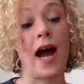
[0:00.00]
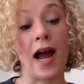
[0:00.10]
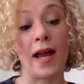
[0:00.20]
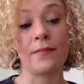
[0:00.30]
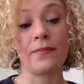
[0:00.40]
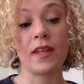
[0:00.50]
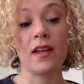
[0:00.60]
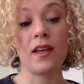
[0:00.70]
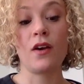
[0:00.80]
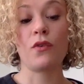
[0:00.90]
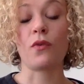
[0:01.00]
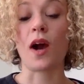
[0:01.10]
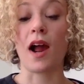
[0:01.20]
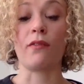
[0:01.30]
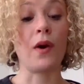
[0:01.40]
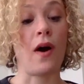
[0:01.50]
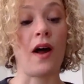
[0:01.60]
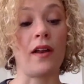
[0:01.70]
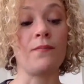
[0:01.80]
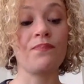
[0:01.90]
time for
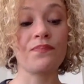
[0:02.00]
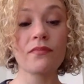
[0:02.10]
everyone.